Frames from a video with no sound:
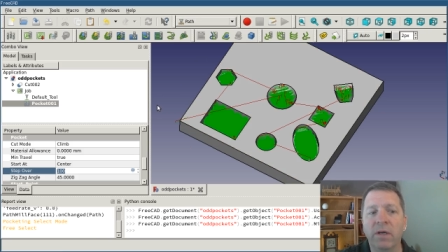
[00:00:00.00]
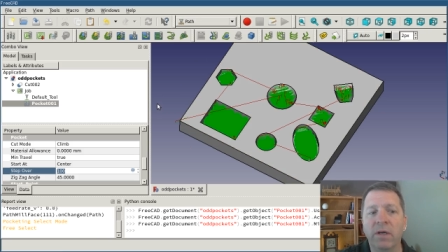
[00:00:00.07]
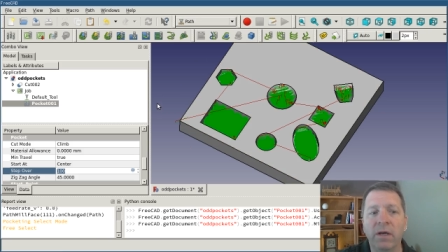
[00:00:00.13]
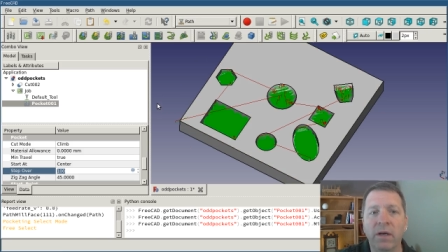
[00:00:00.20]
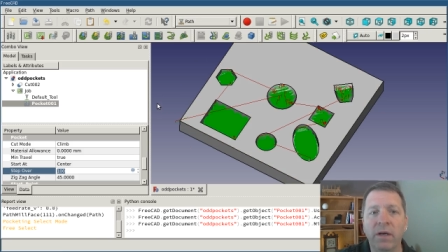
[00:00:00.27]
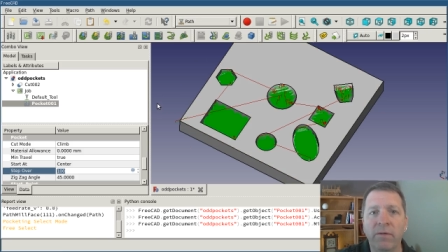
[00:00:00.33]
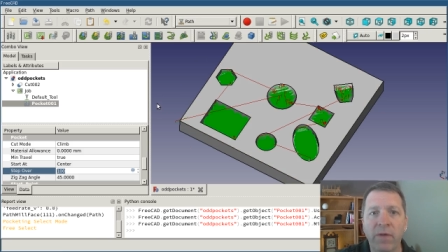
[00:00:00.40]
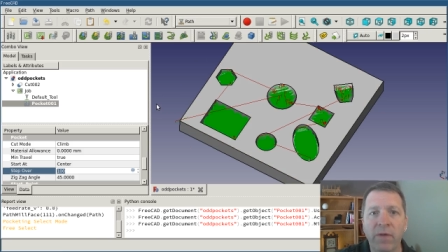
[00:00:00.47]

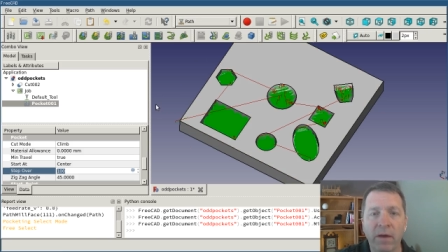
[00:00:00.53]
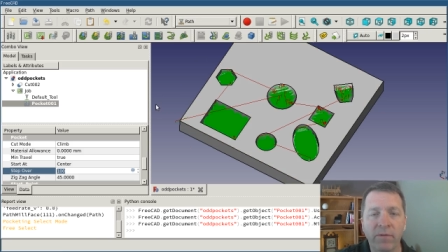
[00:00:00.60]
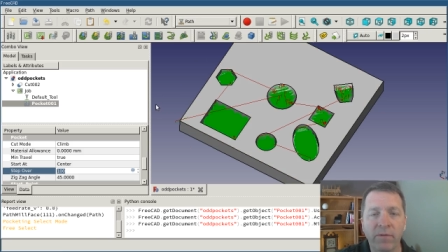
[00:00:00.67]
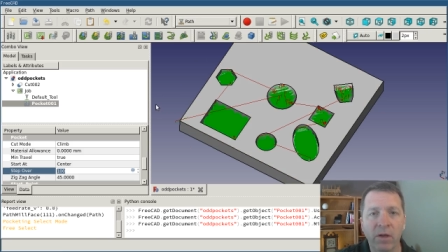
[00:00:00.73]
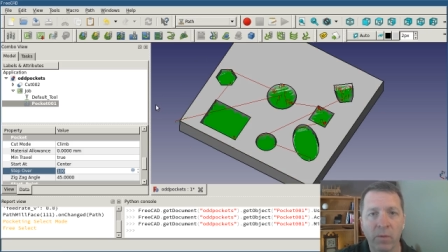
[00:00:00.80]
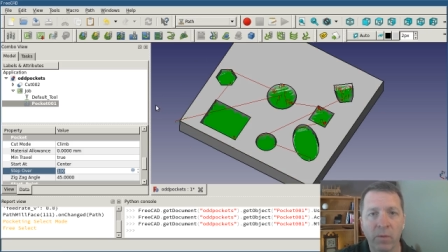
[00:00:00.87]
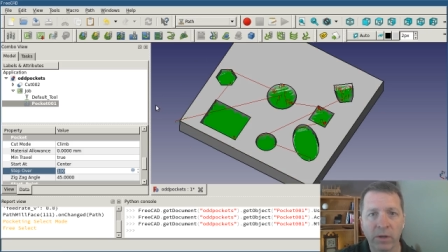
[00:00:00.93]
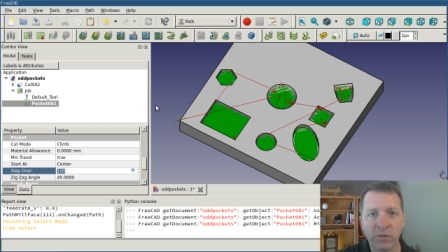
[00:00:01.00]
If you have any
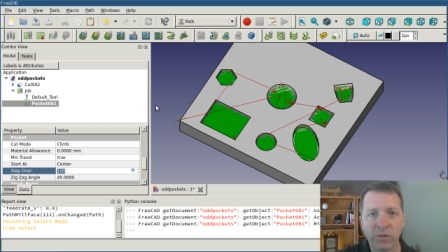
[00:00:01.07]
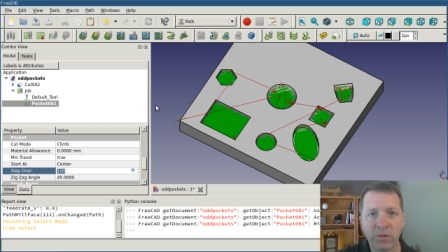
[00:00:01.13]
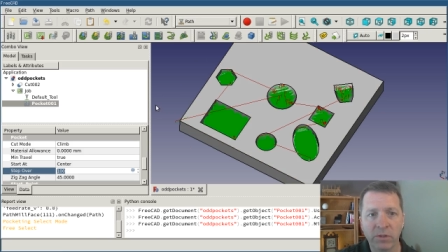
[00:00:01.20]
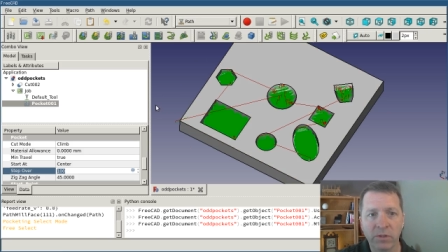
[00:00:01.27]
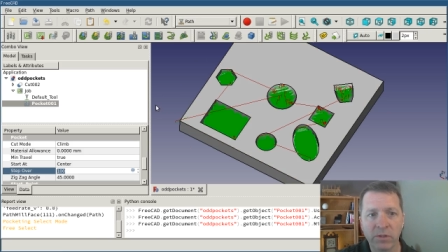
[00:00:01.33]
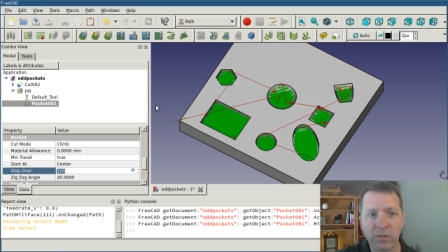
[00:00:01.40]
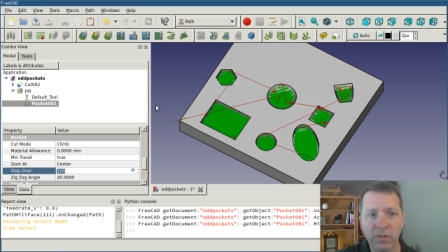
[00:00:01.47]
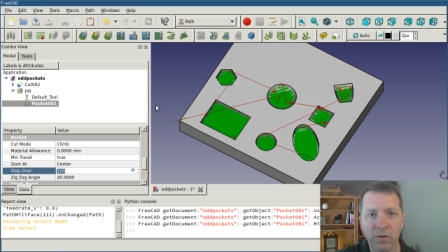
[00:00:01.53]

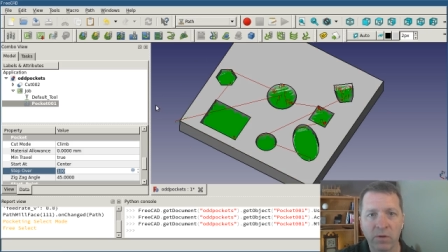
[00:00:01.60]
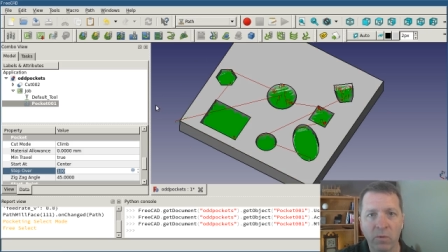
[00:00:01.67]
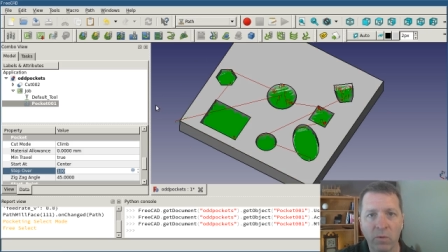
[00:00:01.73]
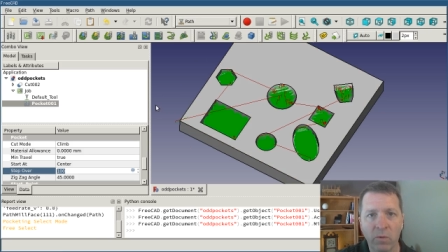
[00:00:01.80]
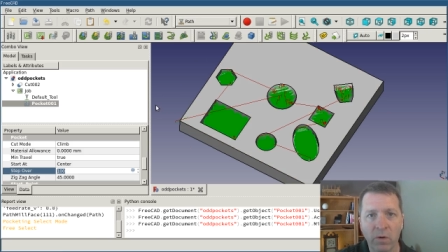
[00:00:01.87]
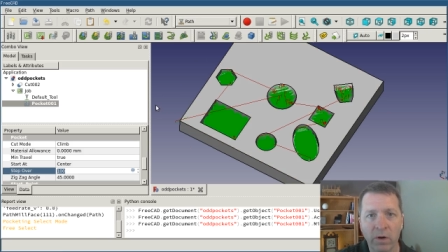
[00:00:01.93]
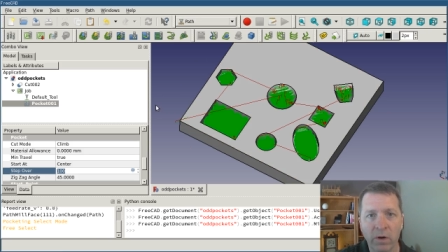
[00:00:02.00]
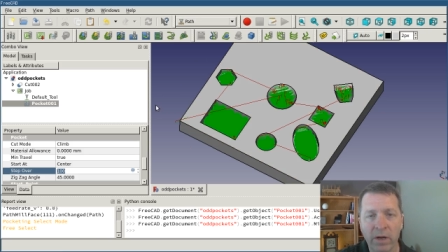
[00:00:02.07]
questions
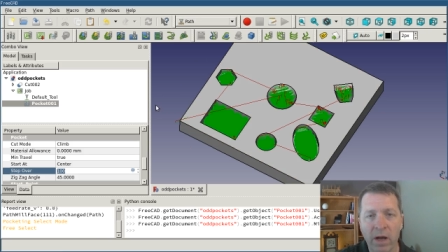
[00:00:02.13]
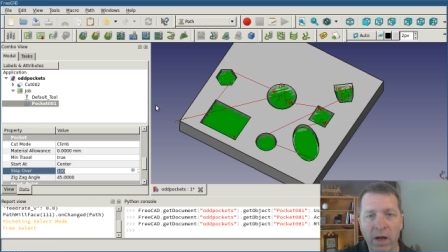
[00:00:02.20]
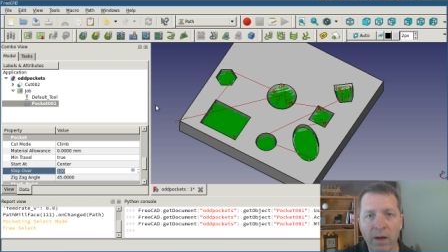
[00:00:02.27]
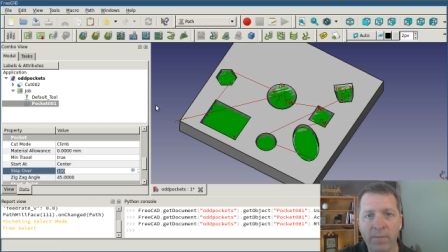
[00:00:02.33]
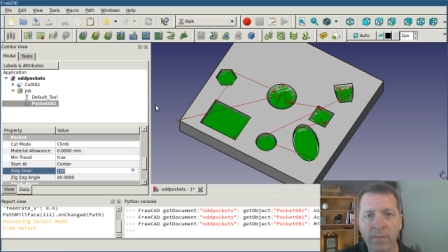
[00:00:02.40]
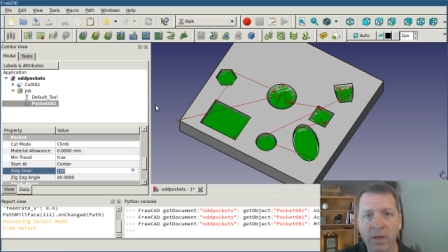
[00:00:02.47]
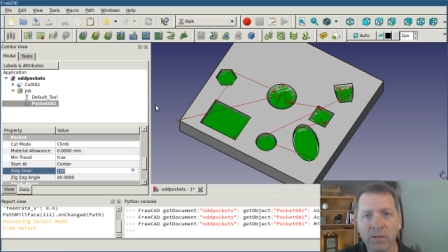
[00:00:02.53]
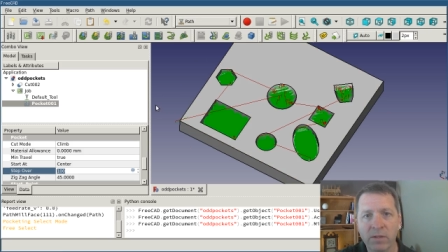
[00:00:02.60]
or
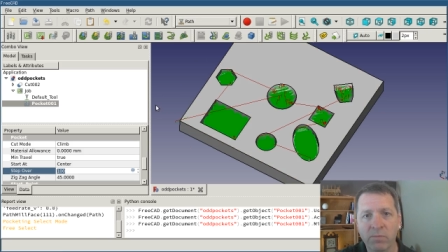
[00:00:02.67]
comments,